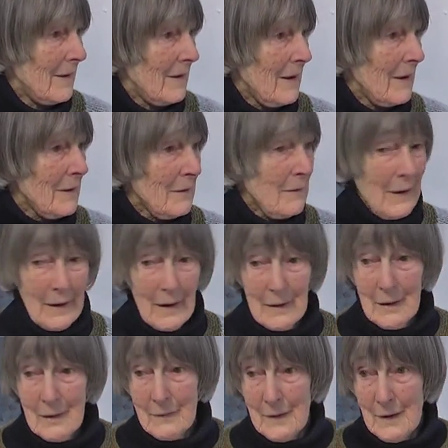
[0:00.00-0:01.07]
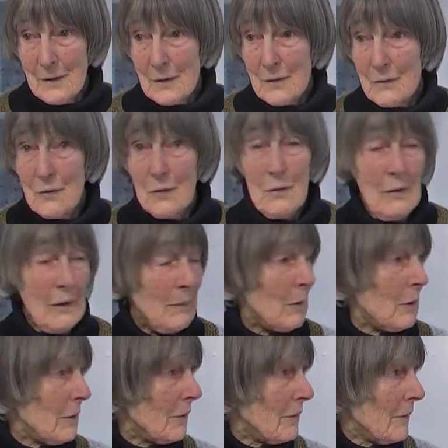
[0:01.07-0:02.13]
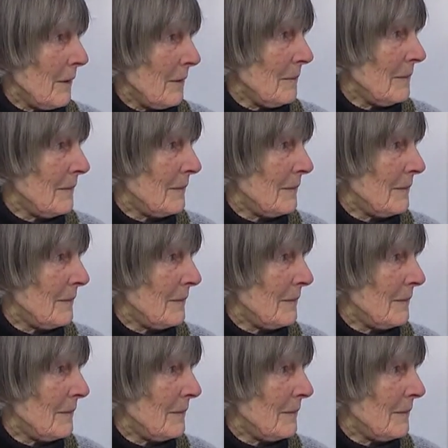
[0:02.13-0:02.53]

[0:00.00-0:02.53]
I don't think any of these are truly monochrome.